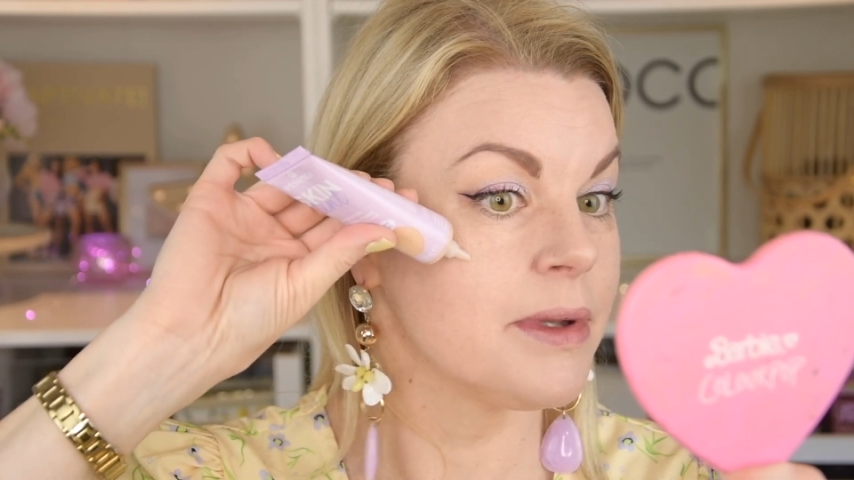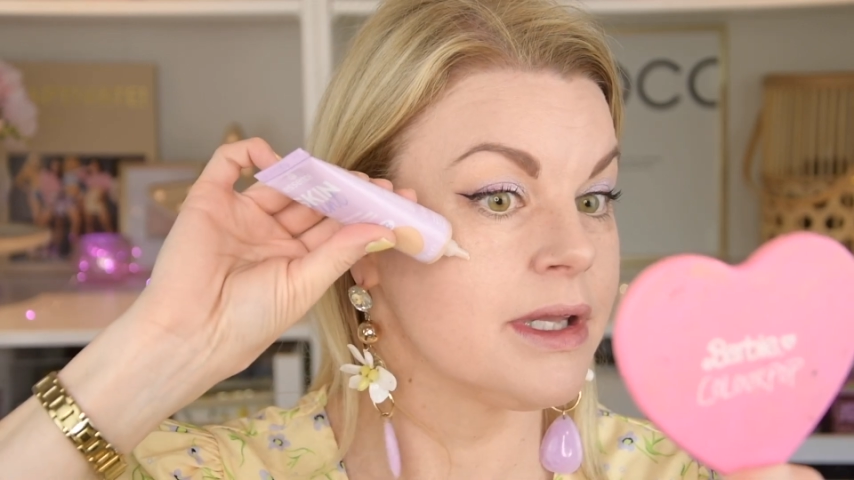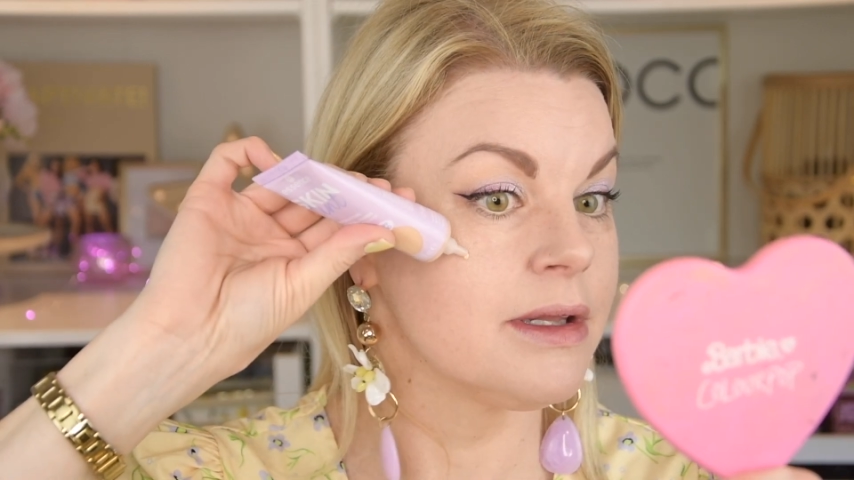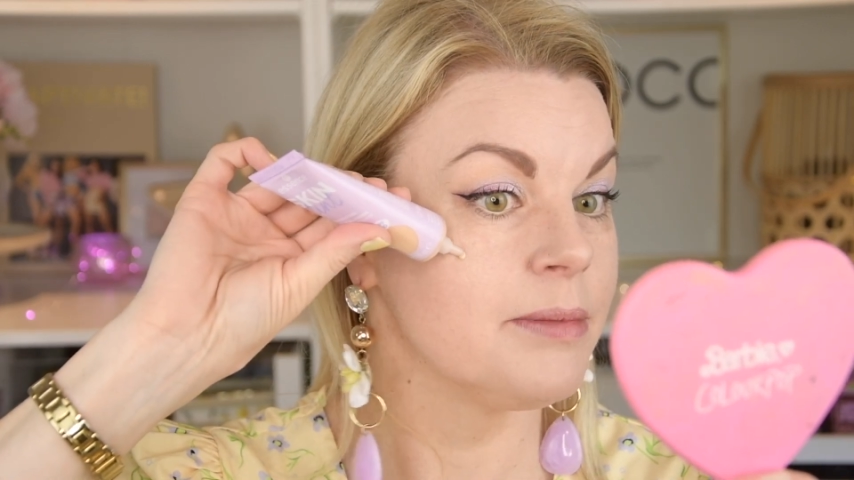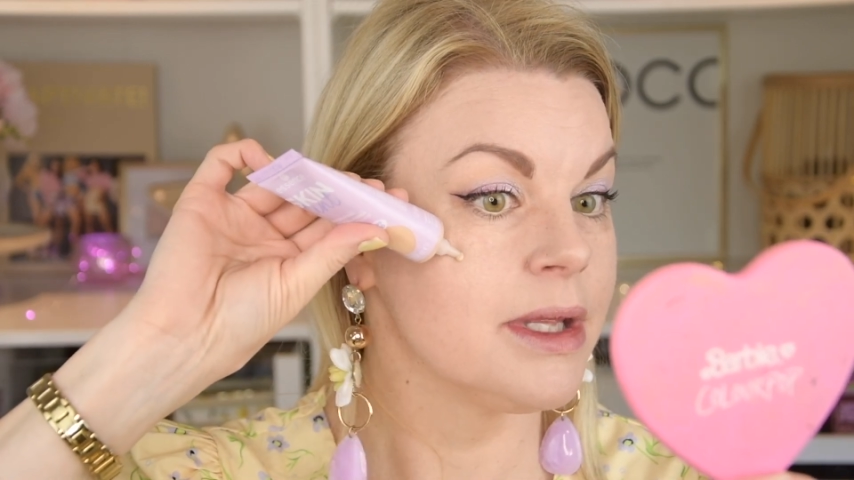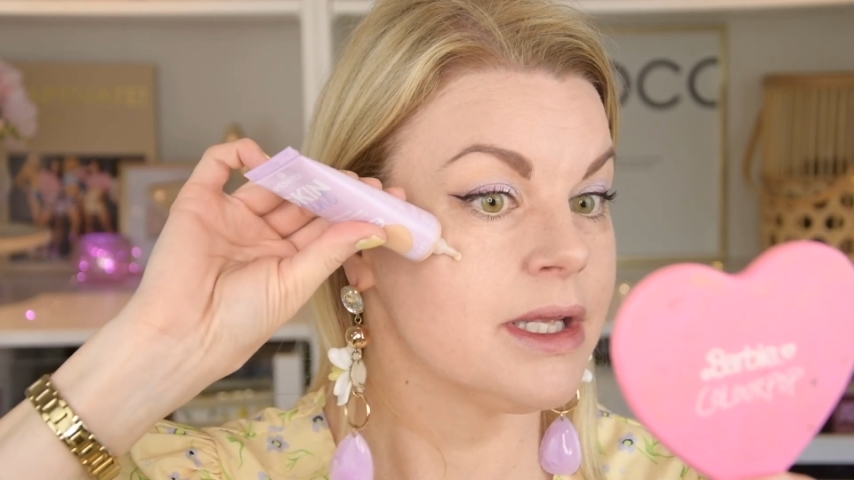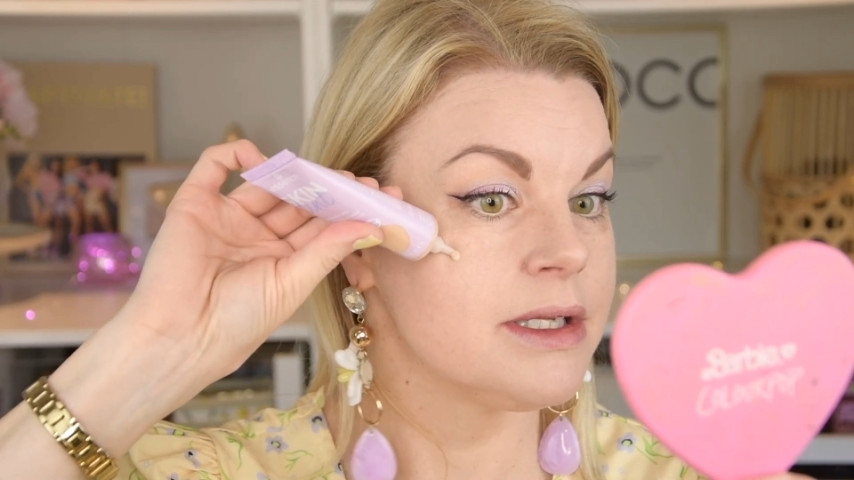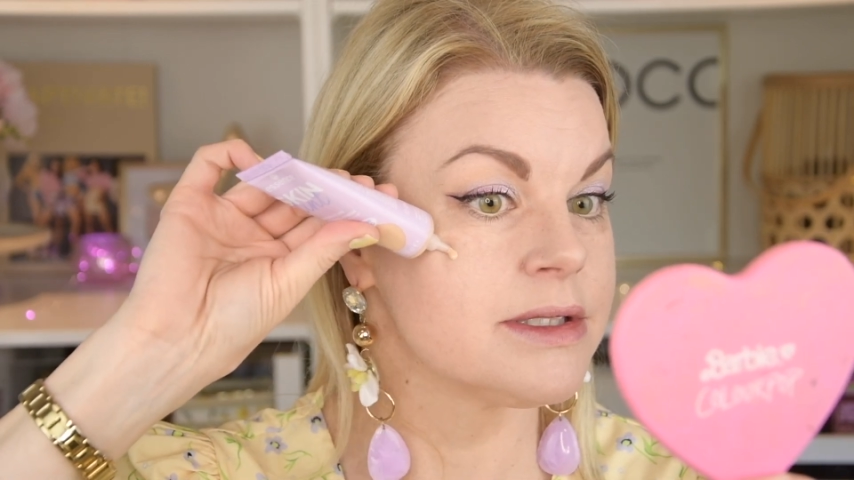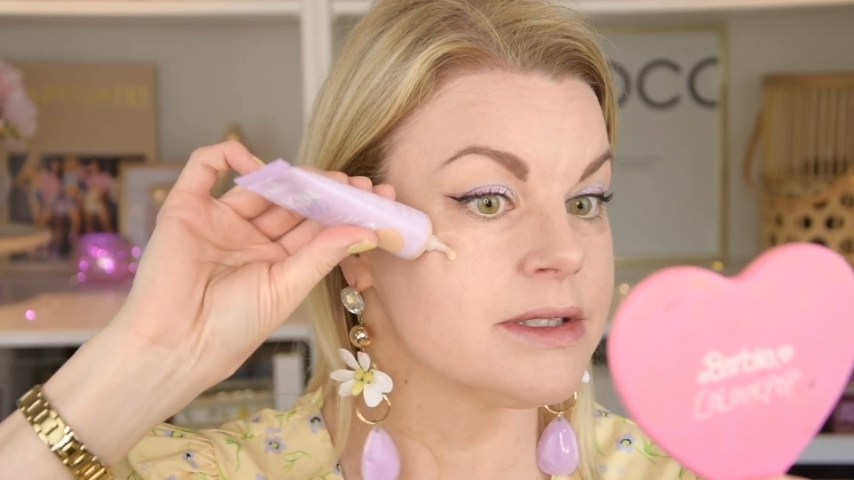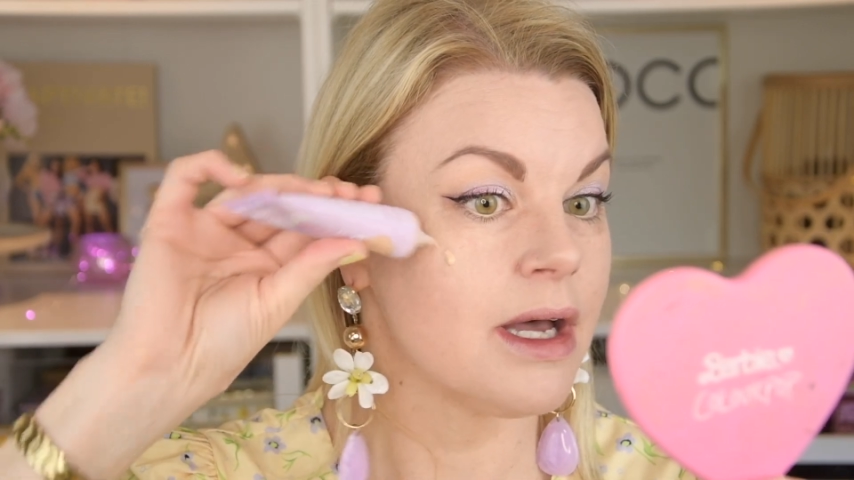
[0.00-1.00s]
little bit.
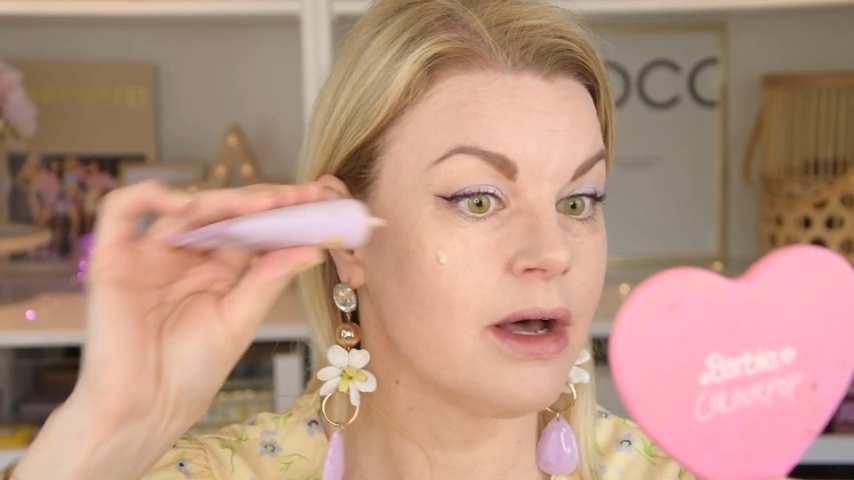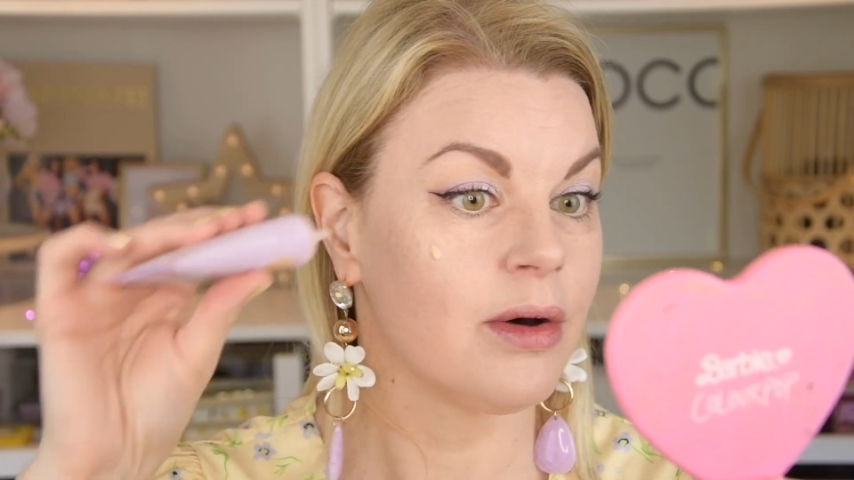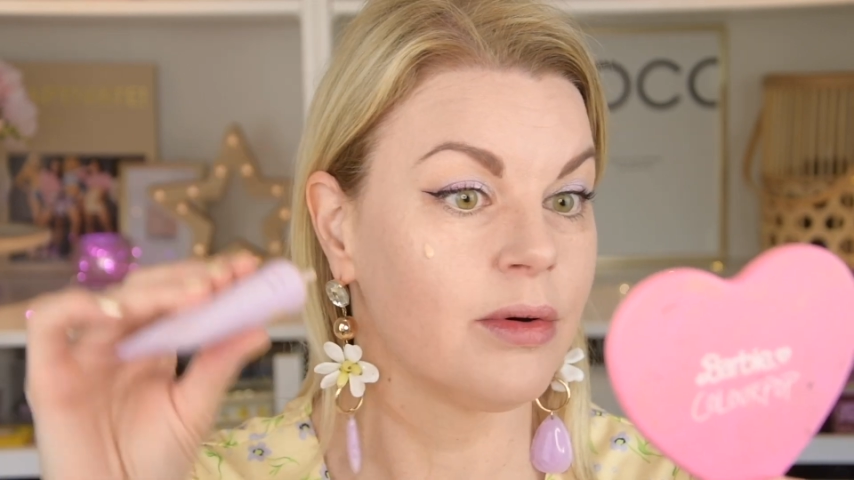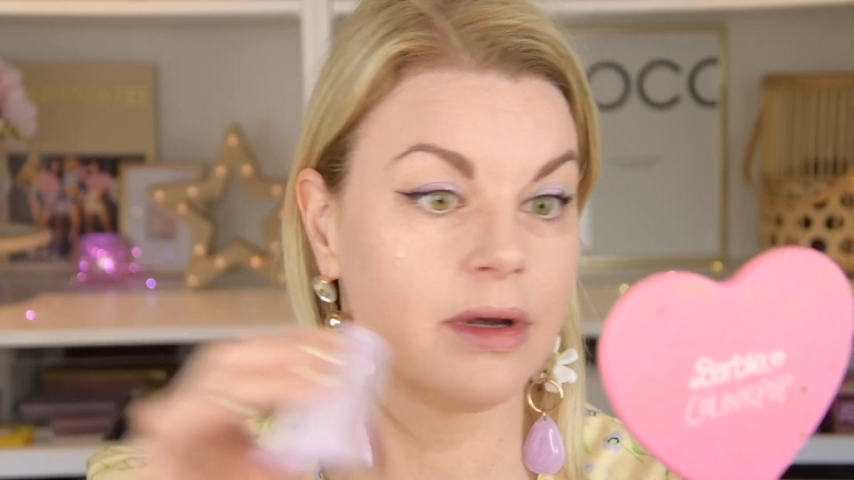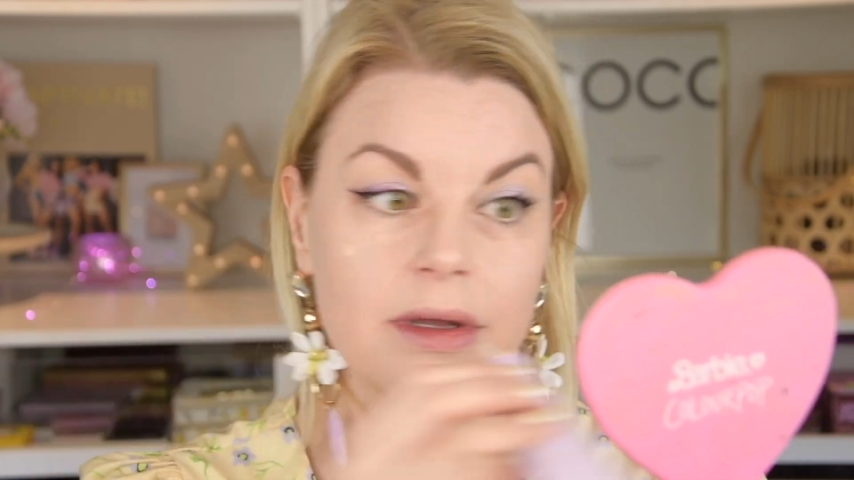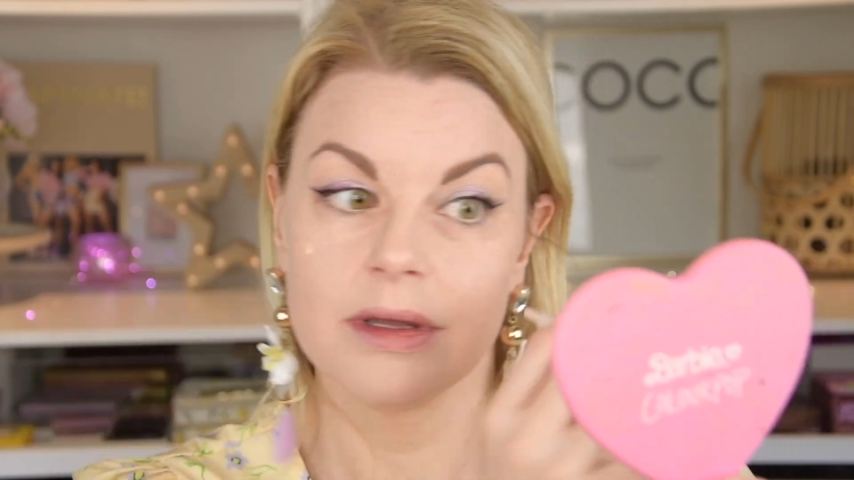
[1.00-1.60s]
So